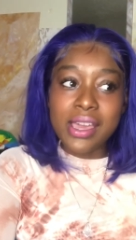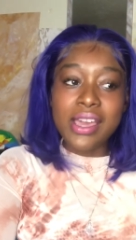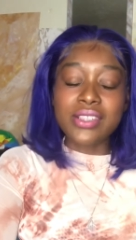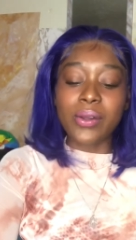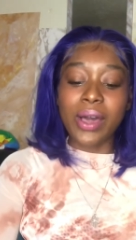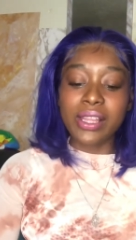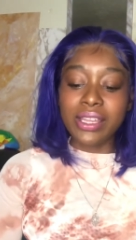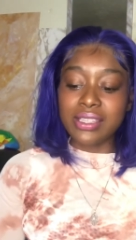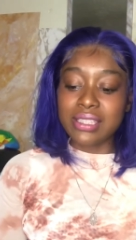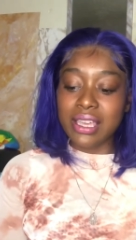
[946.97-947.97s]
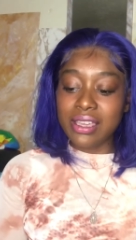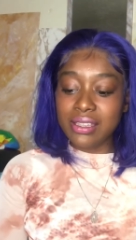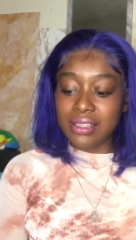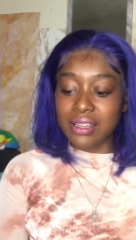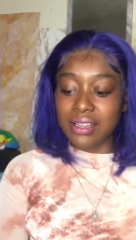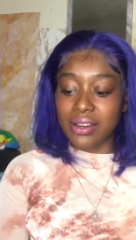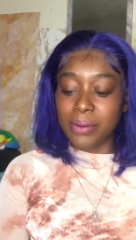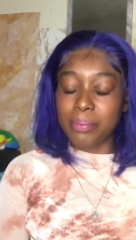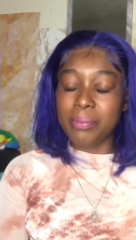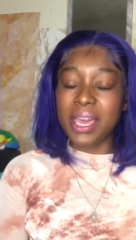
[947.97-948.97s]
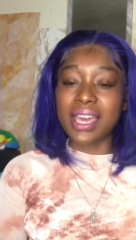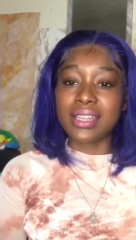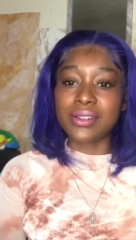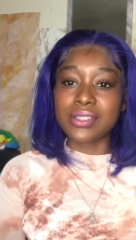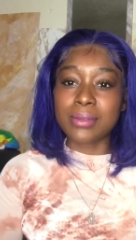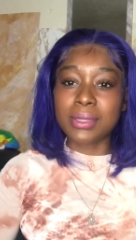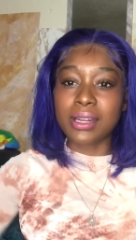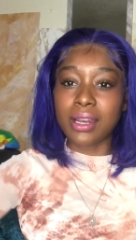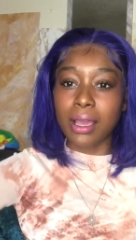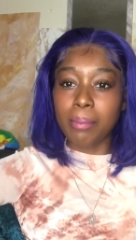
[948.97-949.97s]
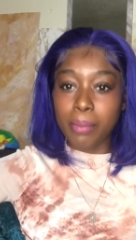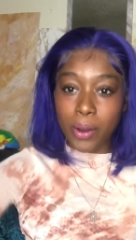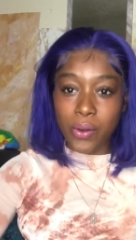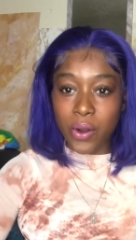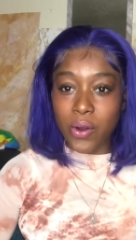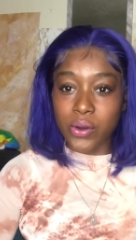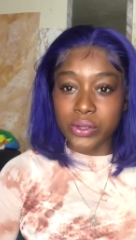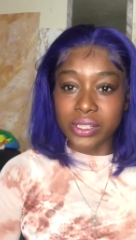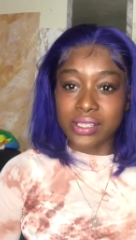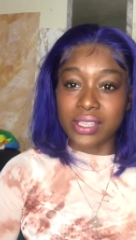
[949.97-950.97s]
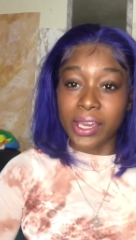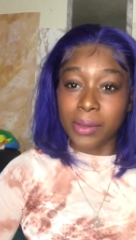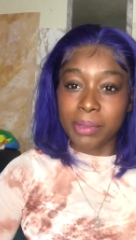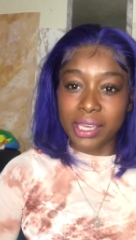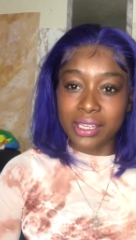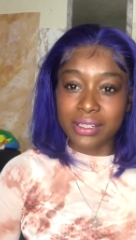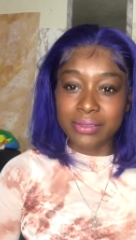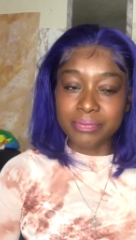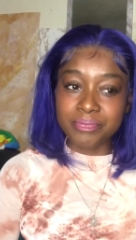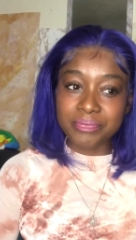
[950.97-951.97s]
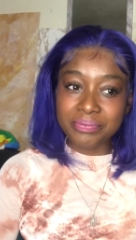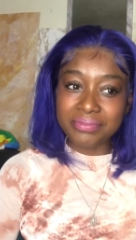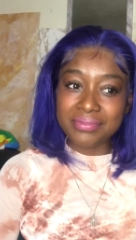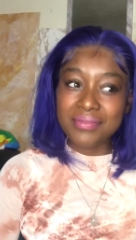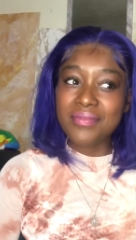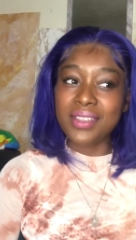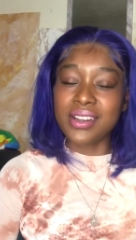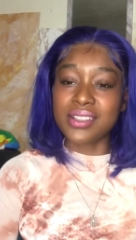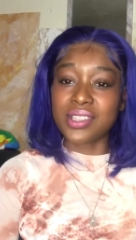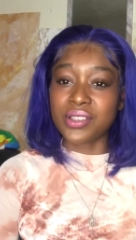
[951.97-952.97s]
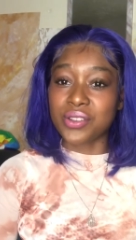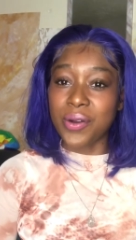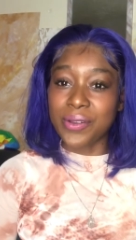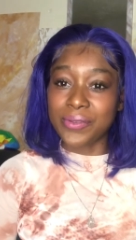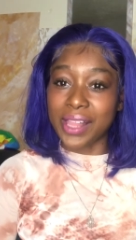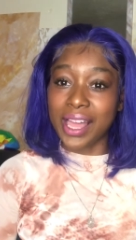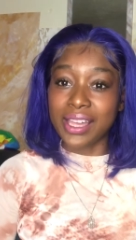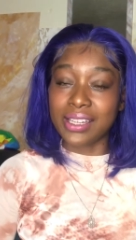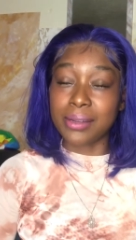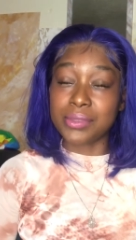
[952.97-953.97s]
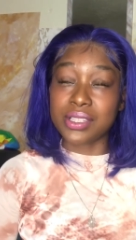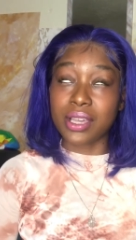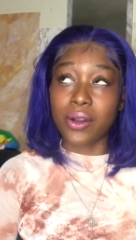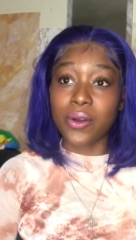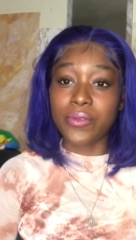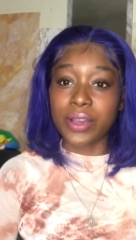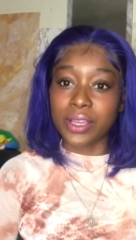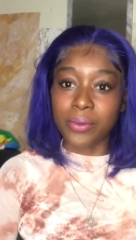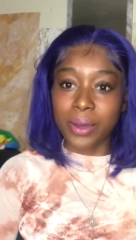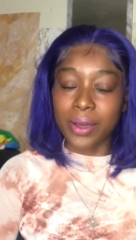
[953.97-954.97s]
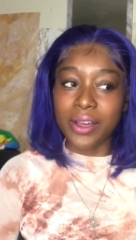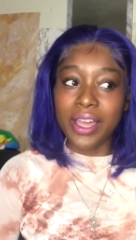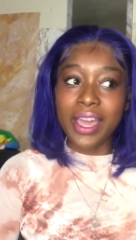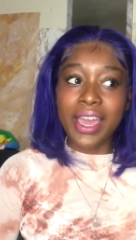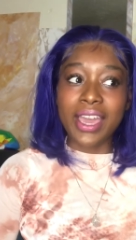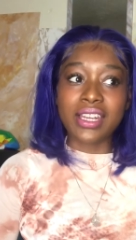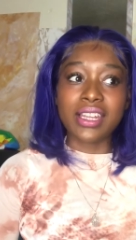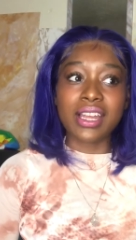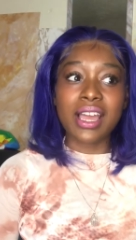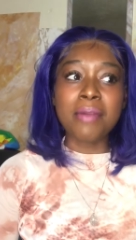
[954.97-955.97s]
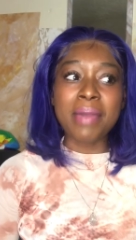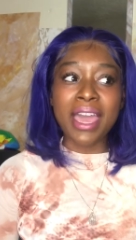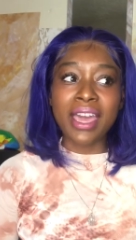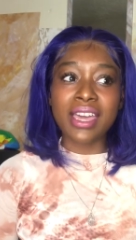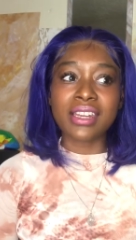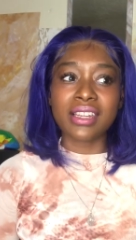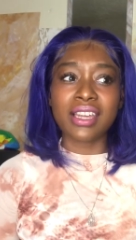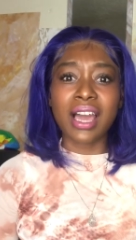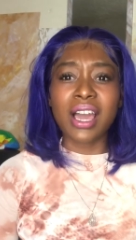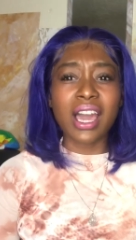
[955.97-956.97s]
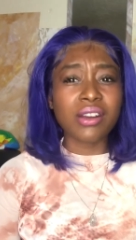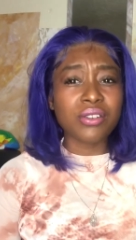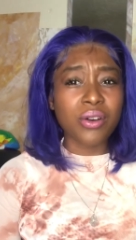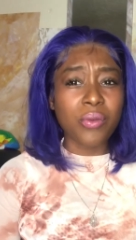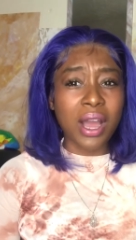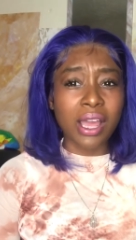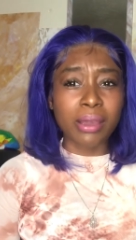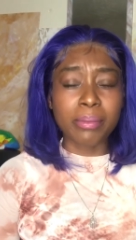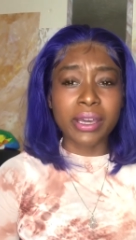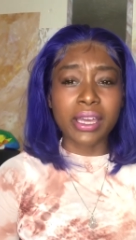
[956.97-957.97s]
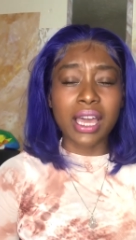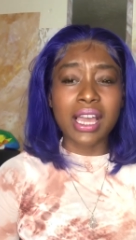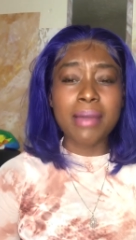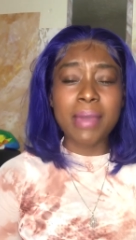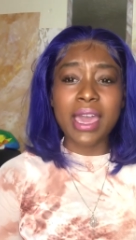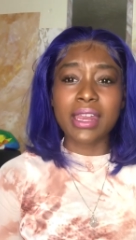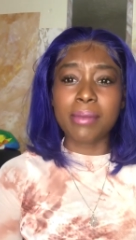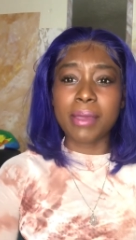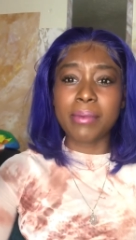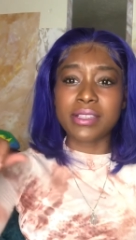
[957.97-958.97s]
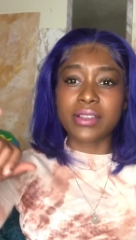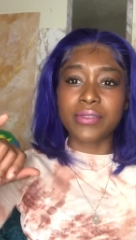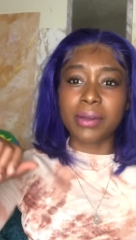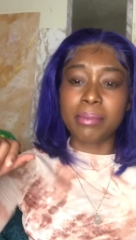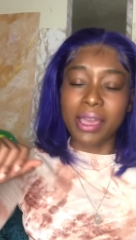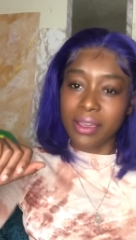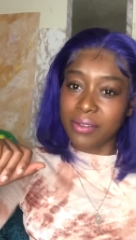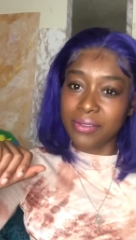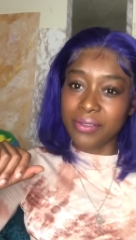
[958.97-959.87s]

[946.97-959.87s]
so i like take a pen or something and I poke a hole in his airbag and it starts going flat and I'm just like oh fucking well and then I got mad I, I don't know why but I got mad and made myself a bev,